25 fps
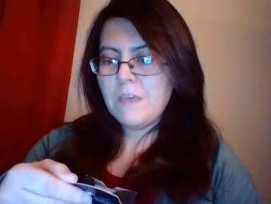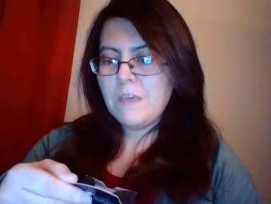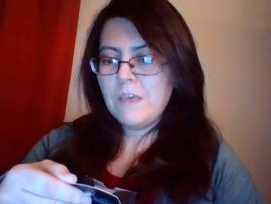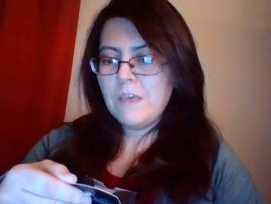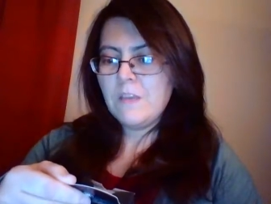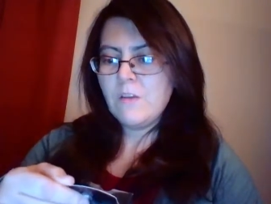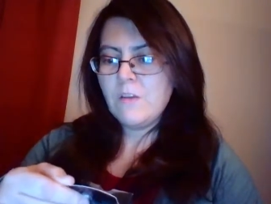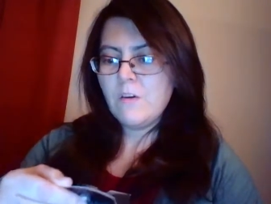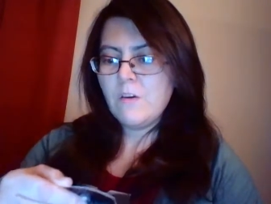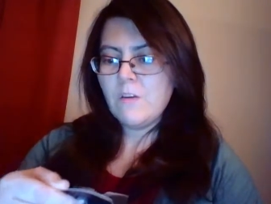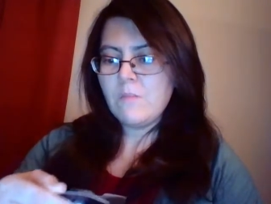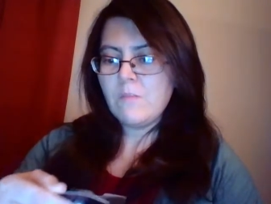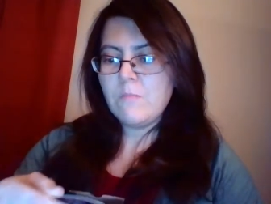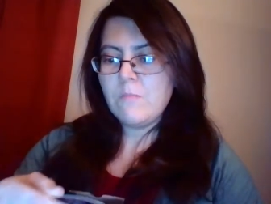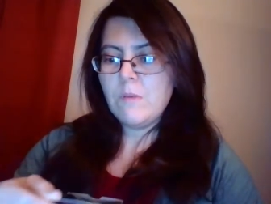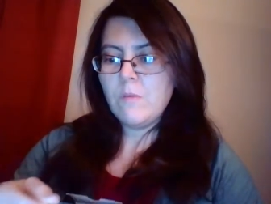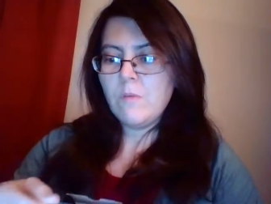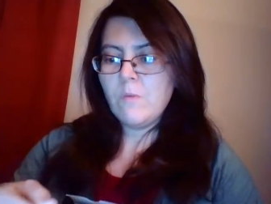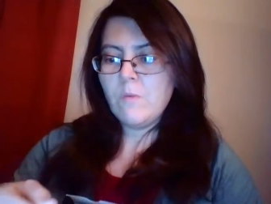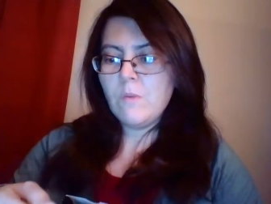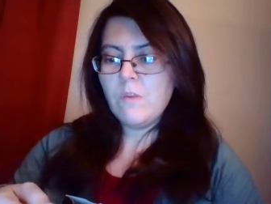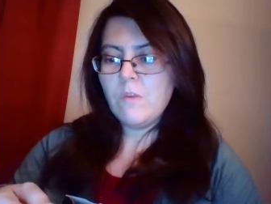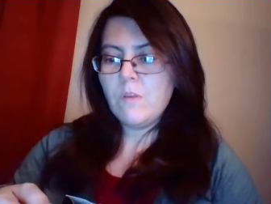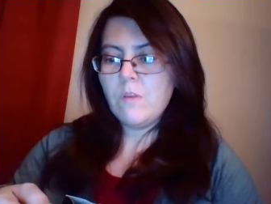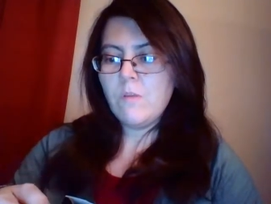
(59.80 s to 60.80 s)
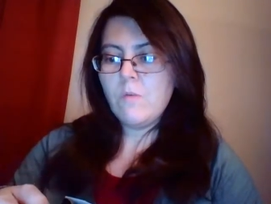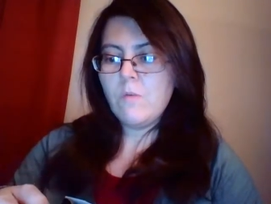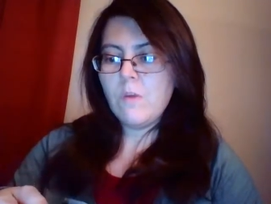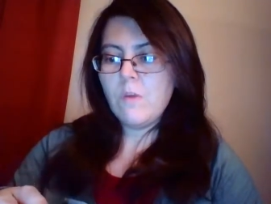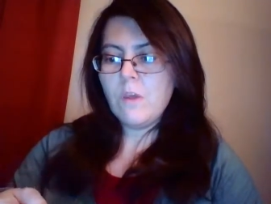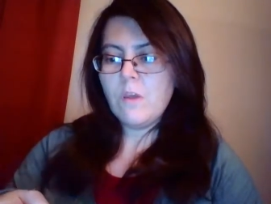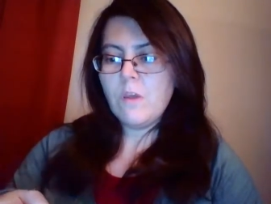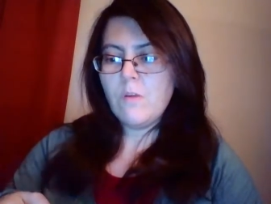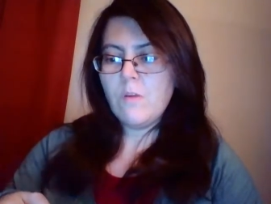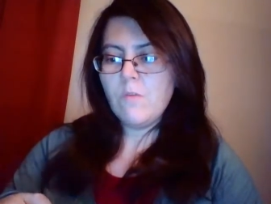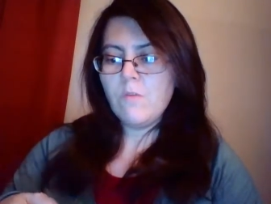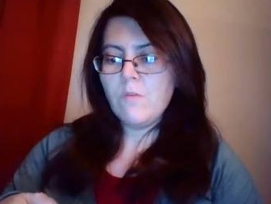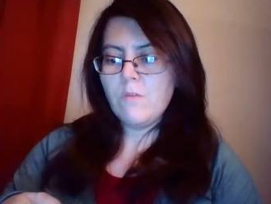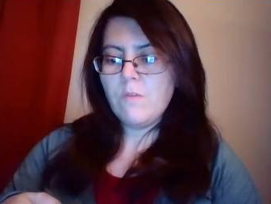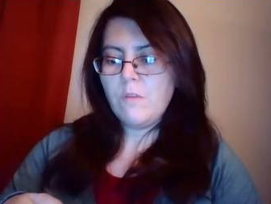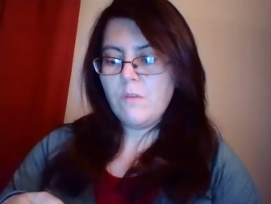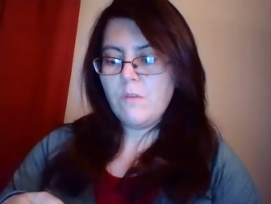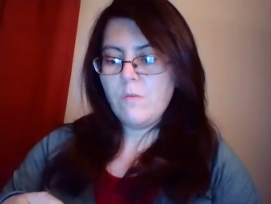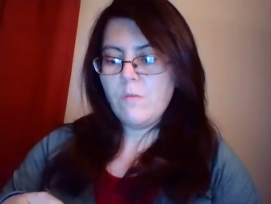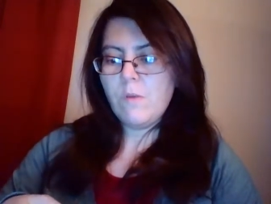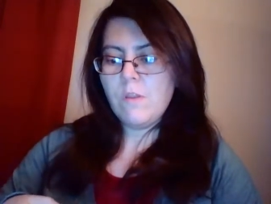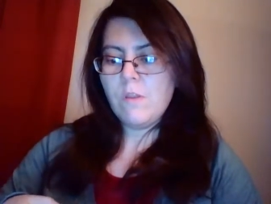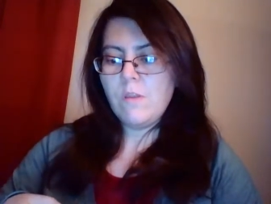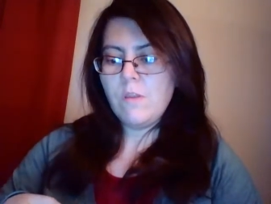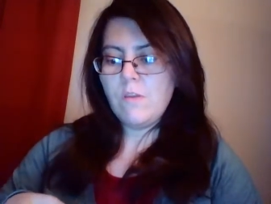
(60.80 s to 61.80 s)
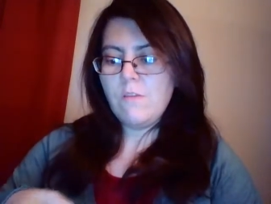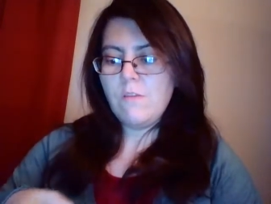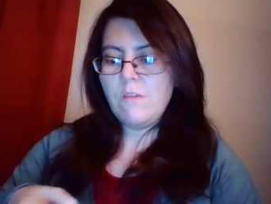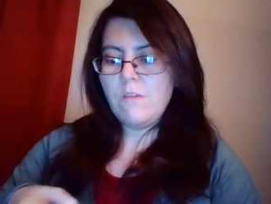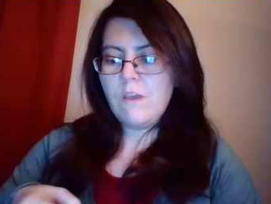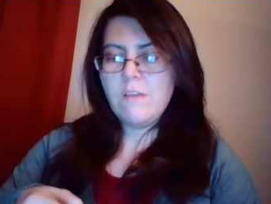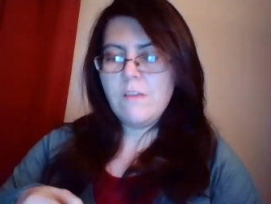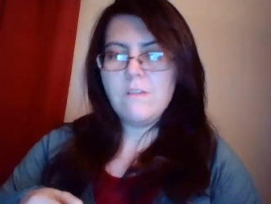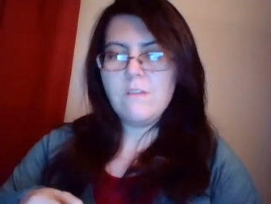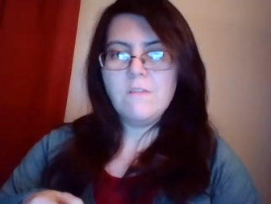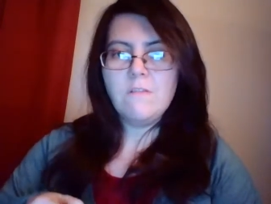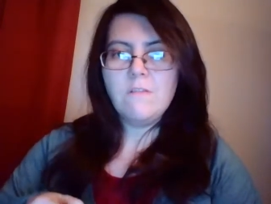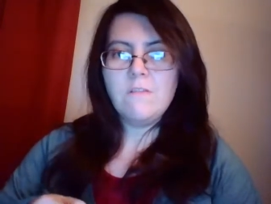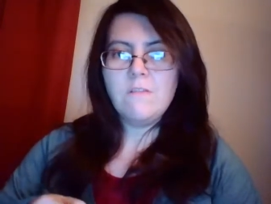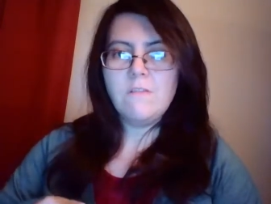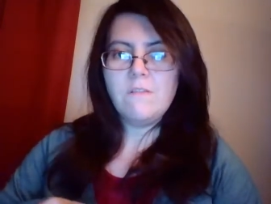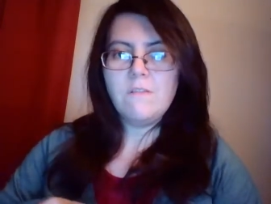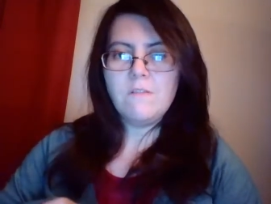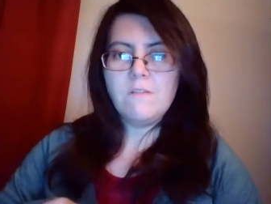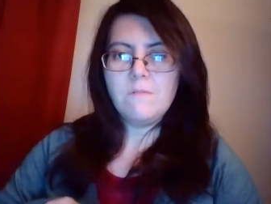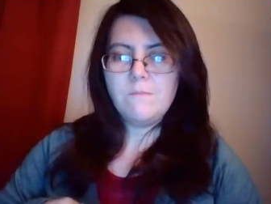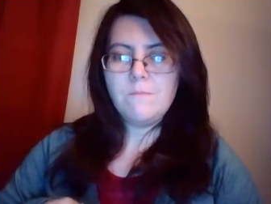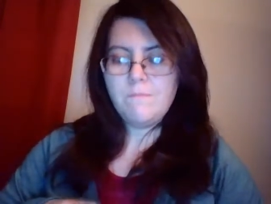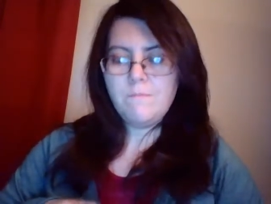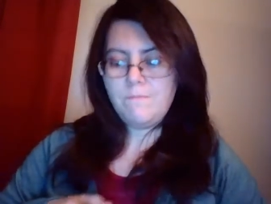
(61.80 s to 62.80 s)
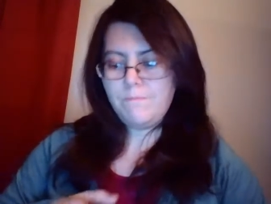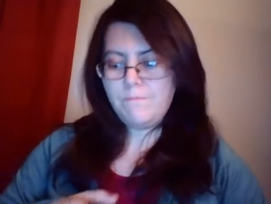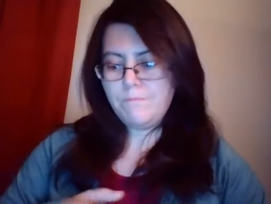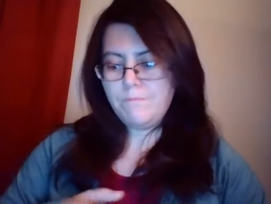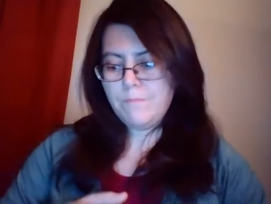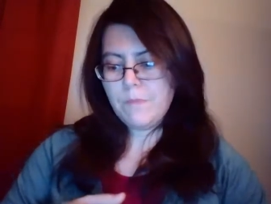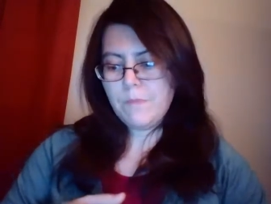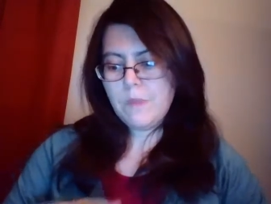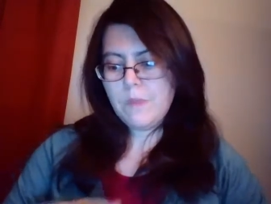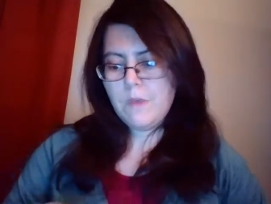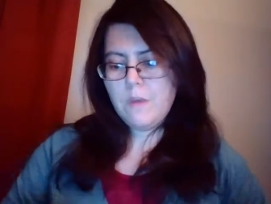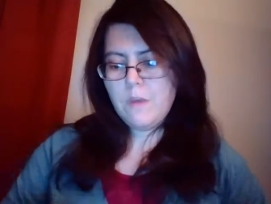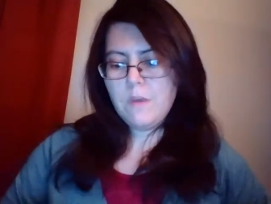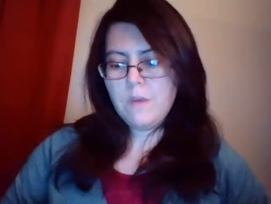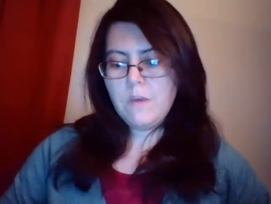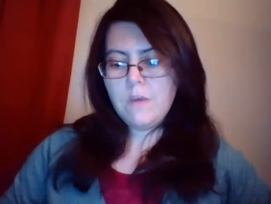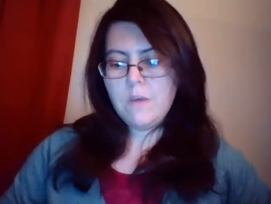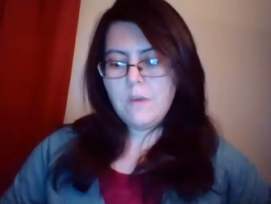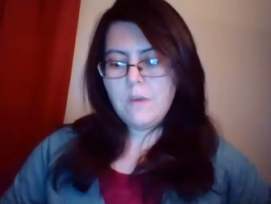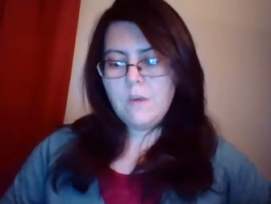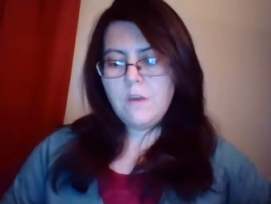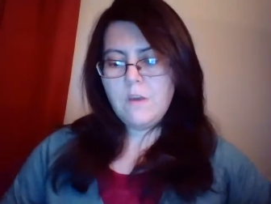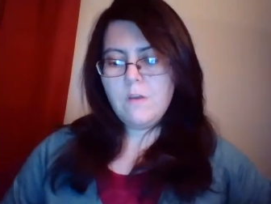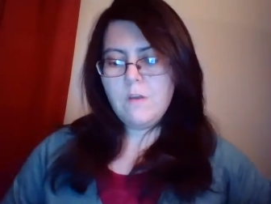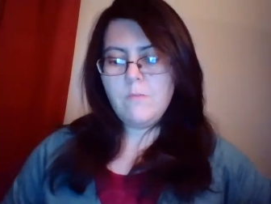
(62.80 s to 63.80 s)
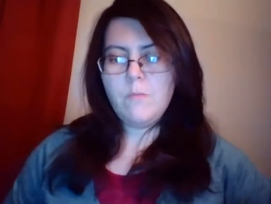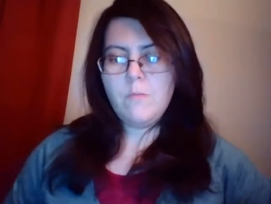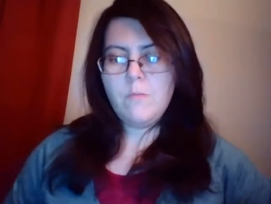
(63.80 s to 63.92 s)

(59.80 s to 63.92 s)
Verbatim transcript: It cost me 23 euros and 20 cents in a